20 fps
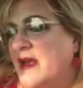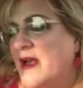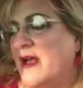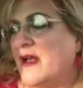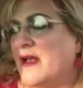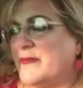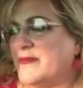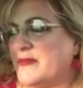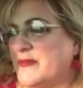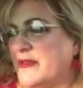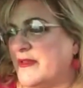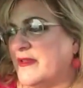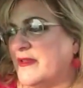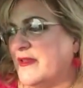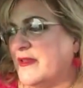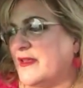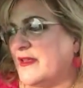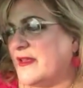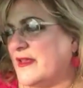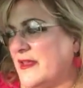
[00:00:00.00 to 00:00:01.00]
And
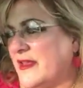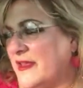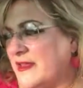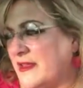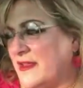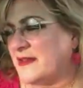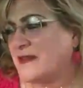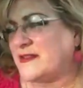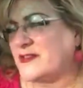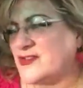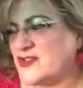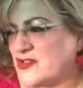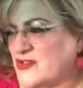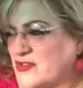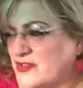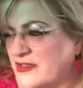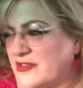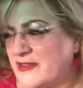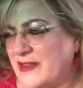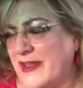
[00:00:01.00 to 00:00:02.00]
there's
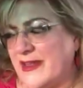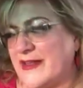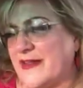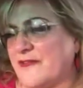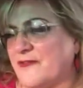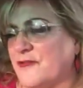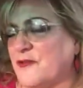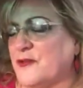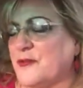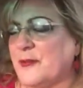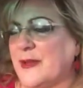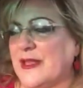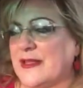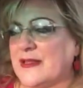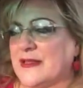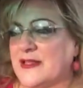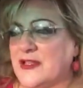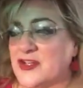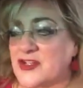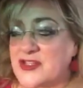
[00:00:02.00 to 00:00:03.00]
usually like a fruit
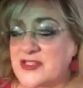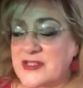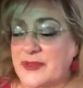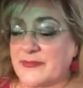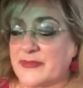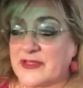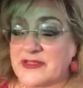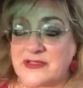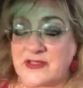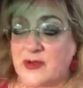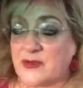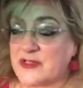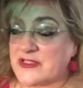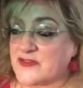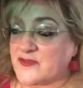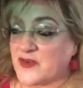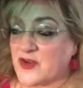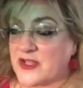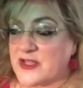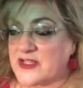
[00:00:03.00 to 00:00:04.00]
medley or something. It's
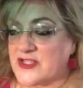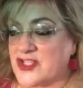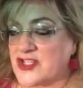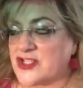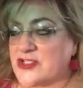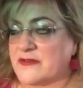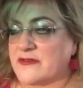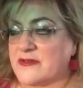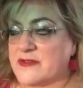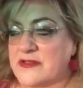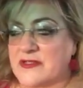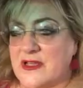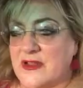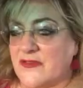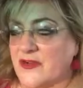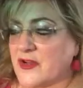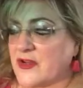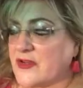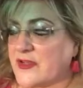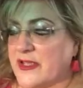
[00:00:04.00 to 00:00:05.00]
always fresh,
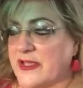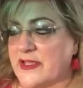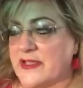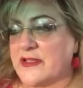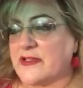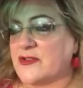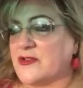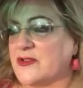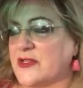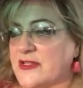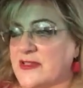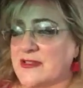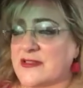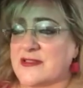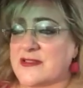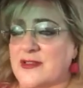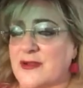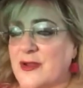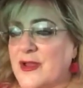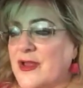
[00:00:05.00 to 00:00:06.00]
never canned or anything.
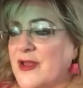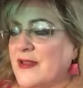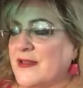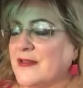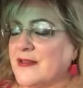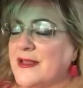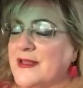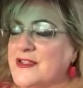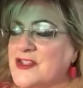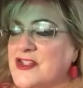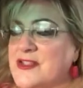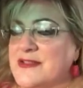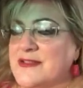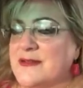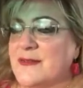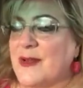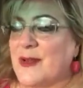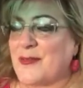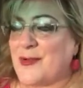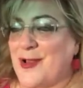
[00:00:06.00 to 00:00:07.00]
So lunch
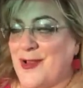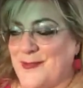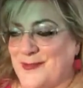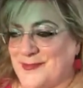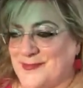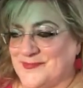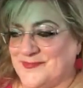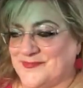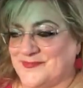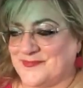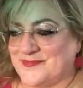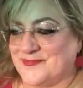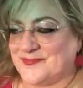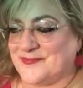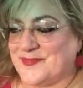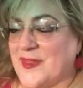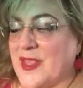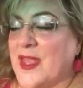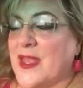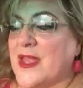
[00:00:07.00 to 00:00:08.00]
isn't my problem.
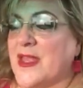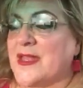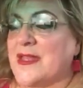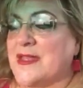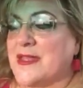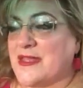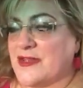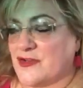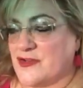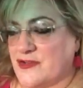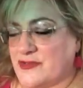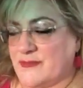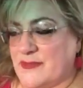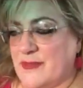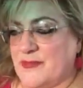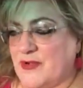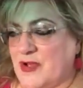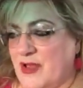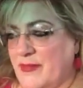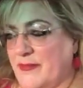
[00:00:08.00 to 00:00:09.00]
Dinner's
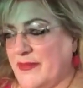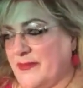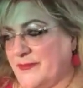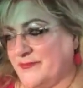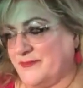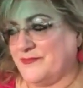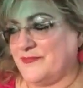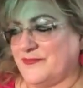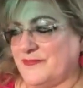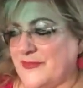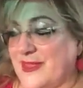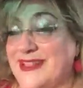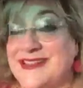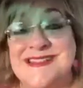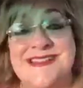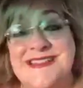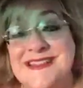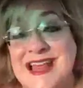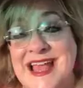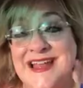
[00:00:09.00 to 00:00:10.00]
my problem.
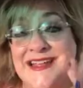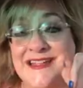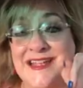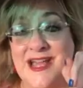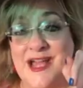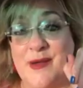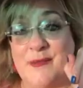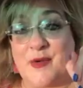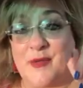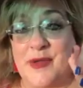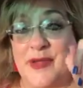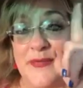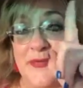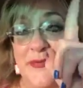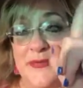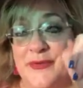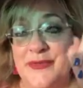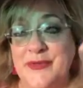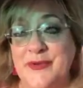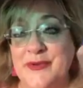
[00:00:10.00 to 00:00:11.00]
And snack time around
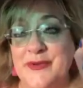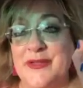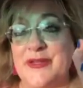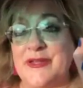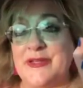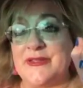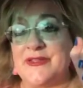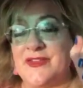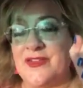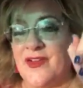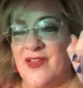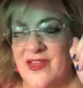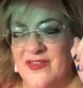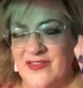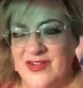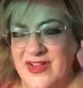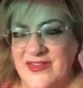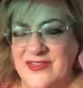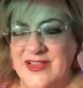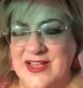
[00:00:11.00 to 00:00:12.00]
3:30. Do y'all
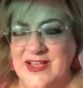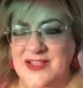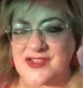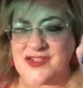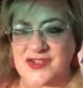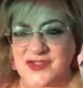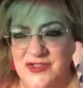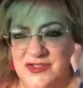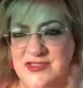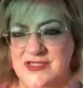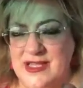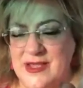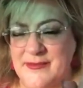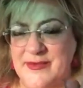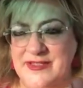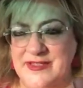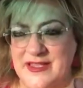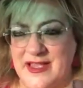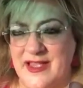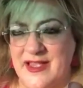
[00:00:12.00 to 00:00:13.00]
ever have like a certain time
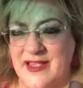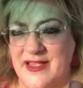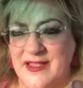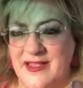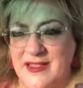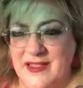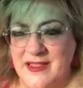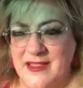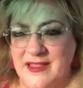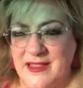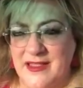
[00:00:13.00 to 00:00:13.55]
of day